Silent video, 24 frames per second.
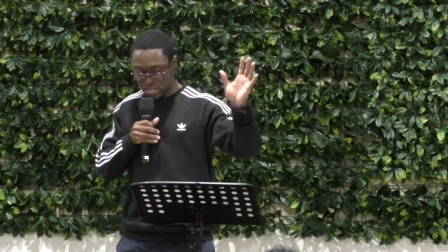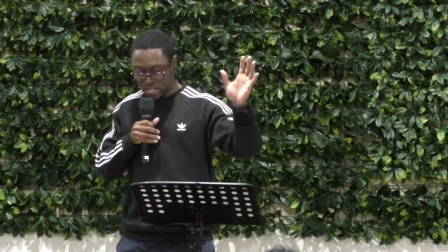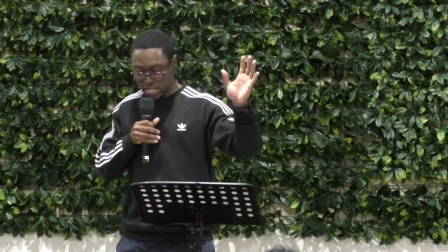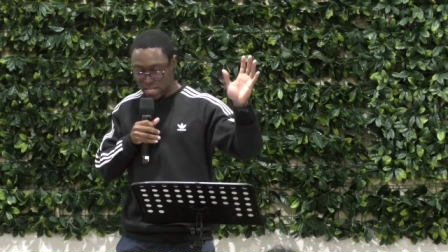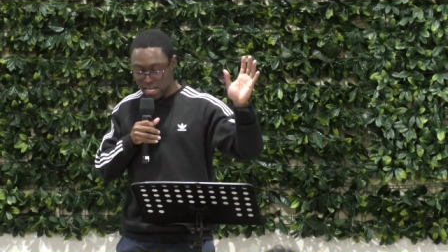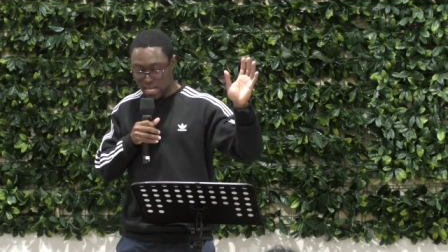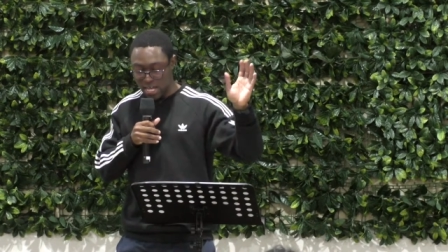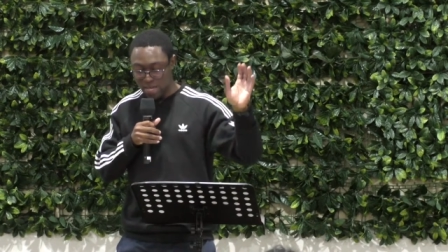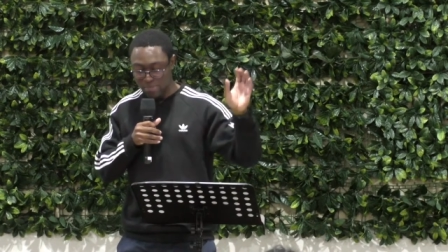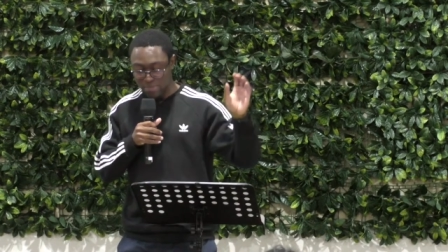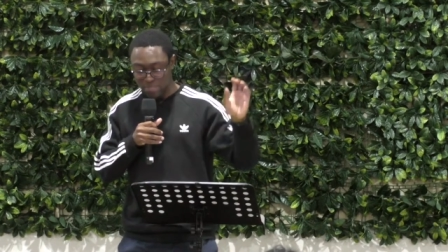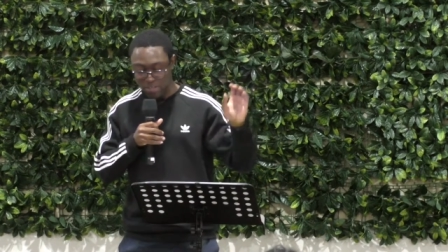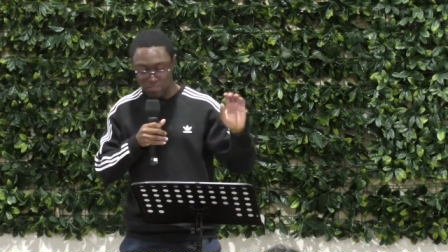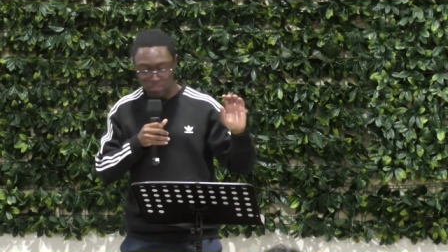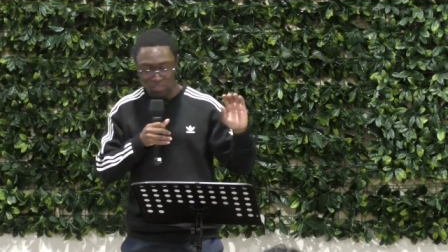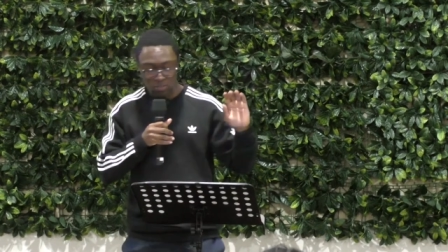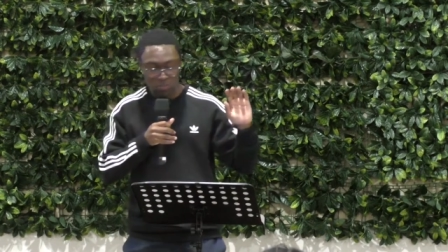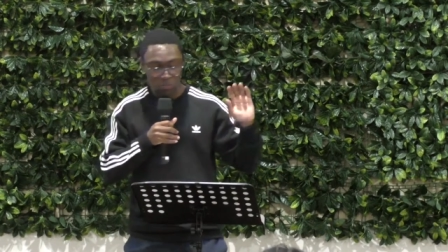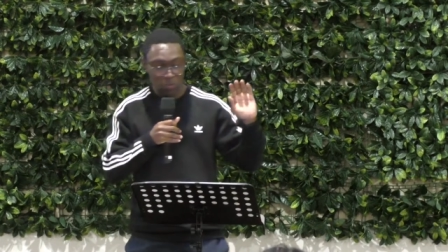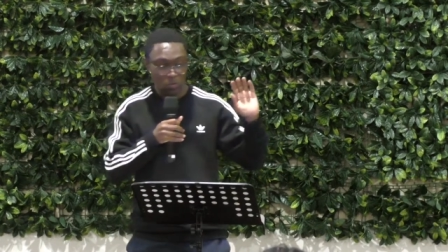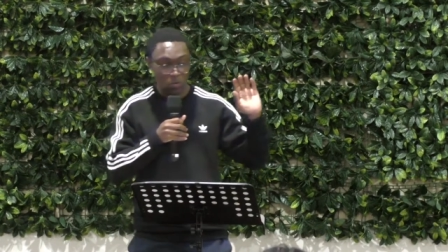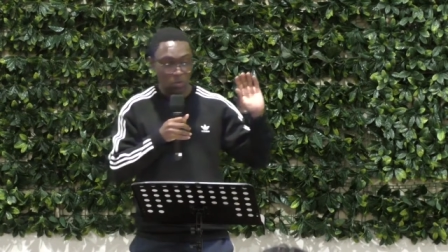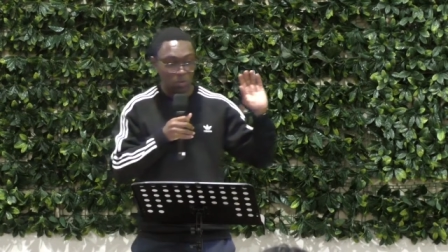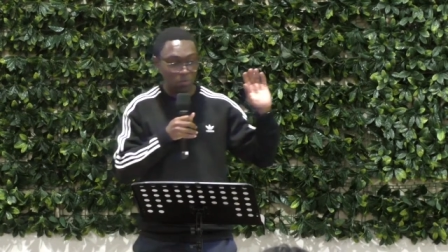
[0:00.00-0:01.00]
um, that
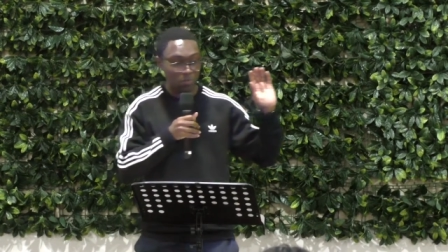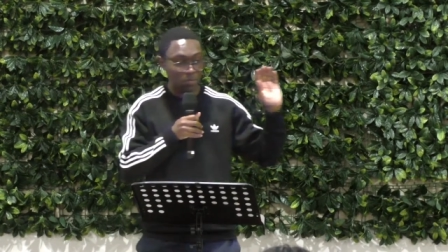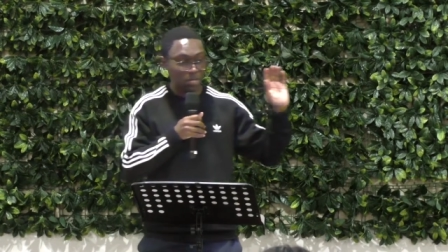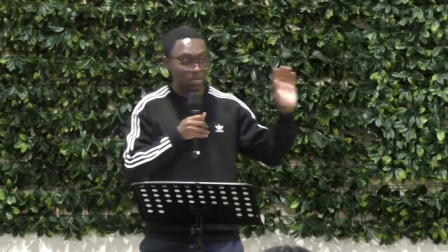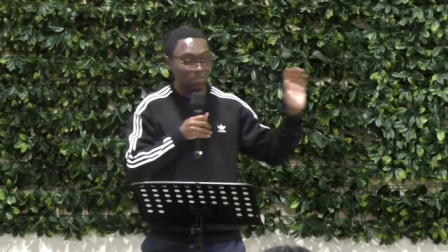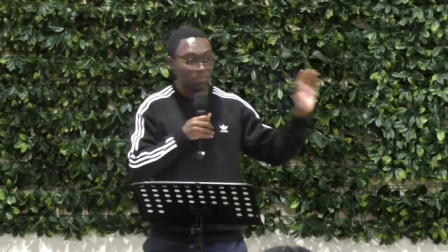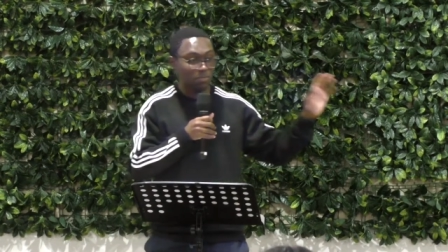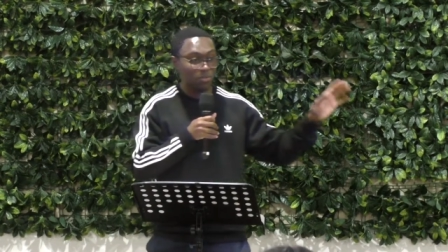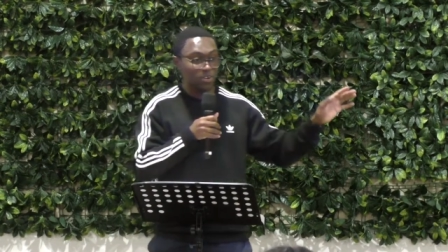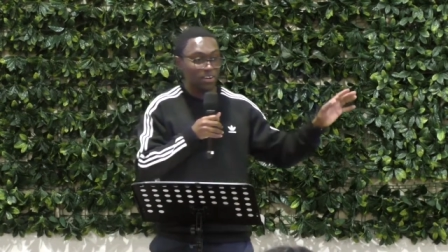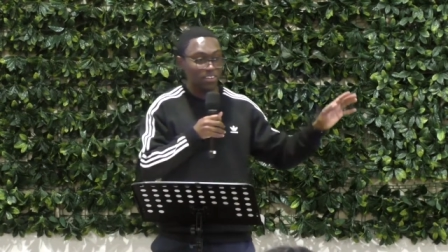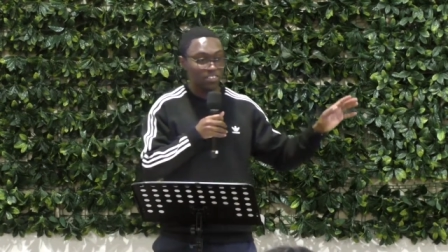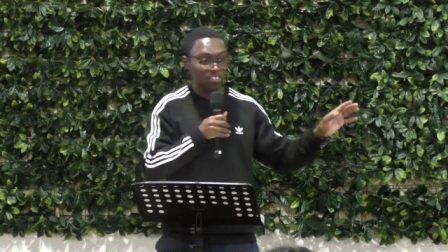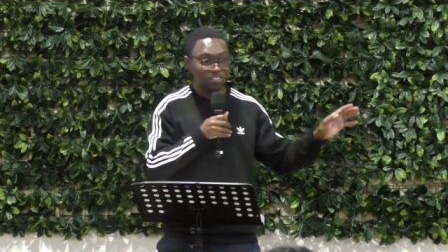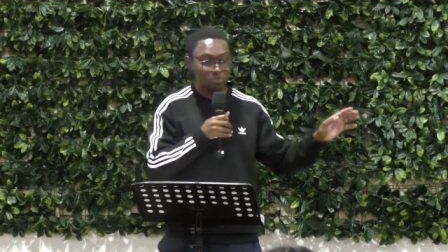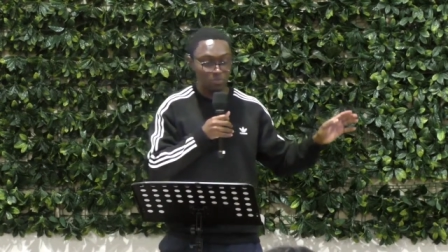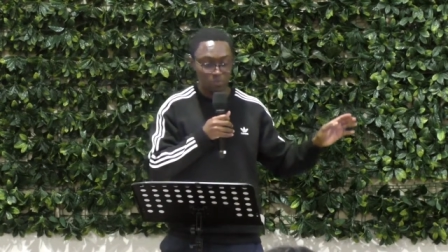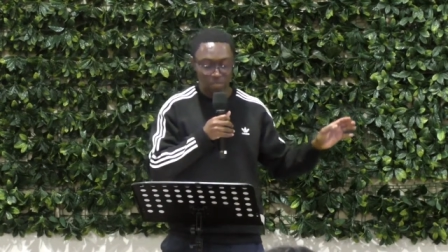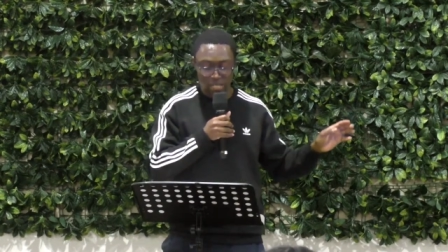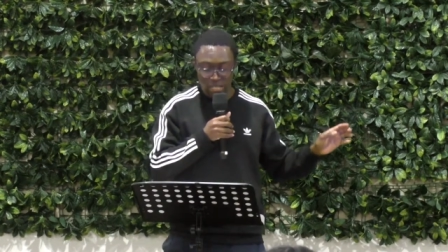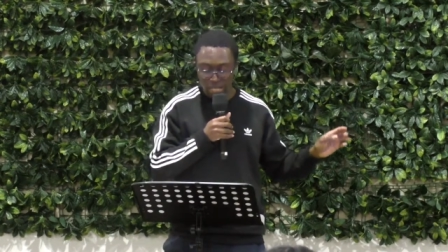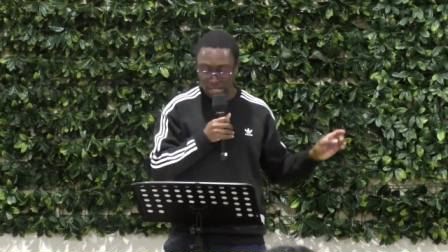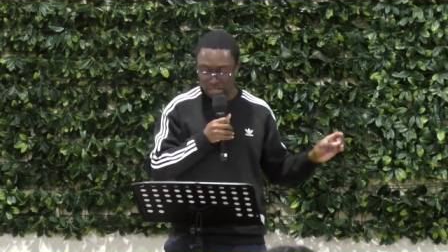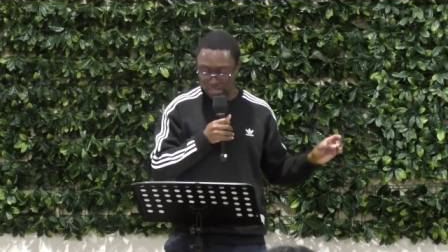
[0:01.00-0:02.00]
was bought by precious
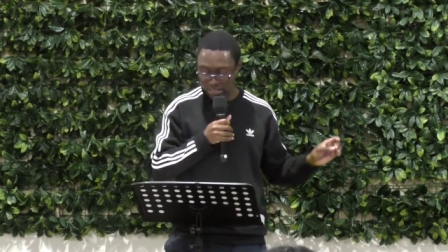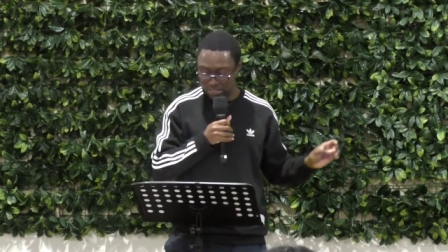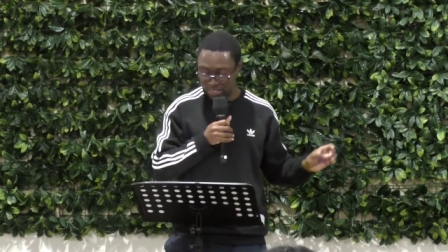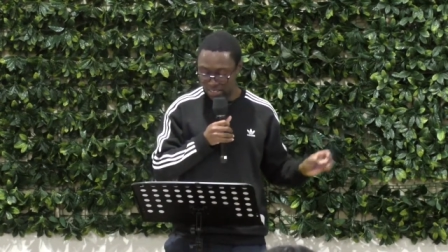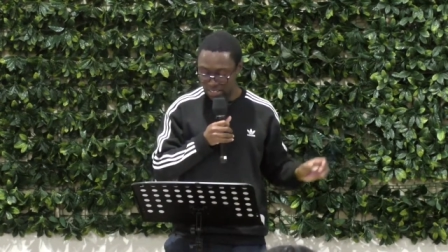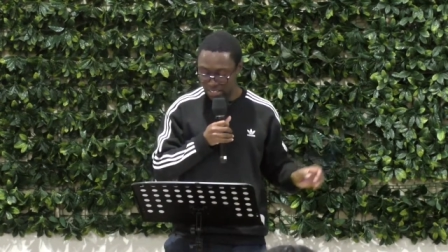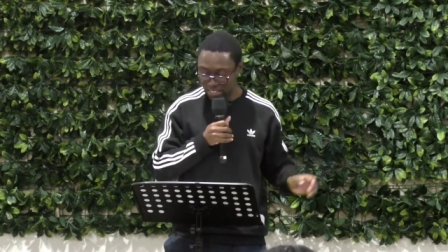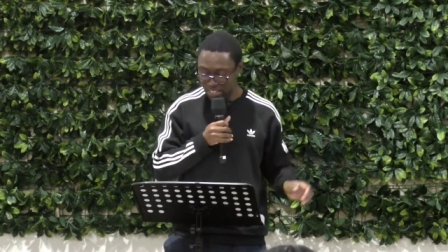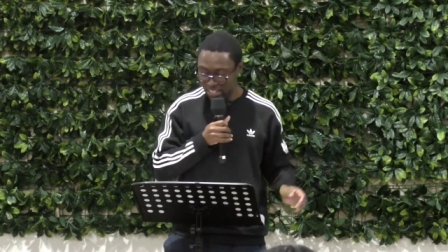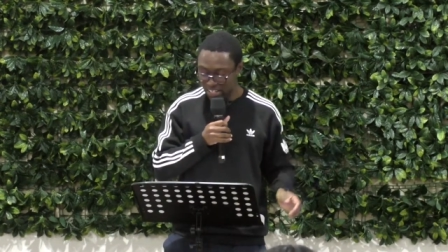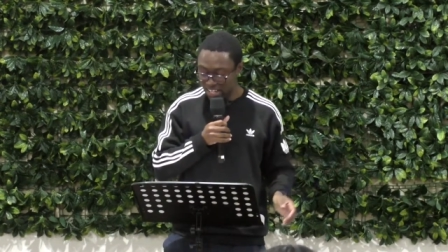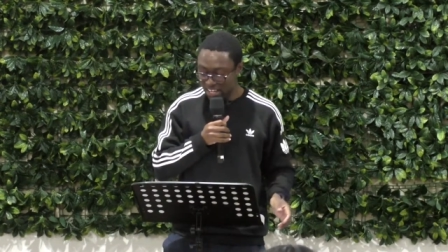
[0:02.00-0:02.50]
blood.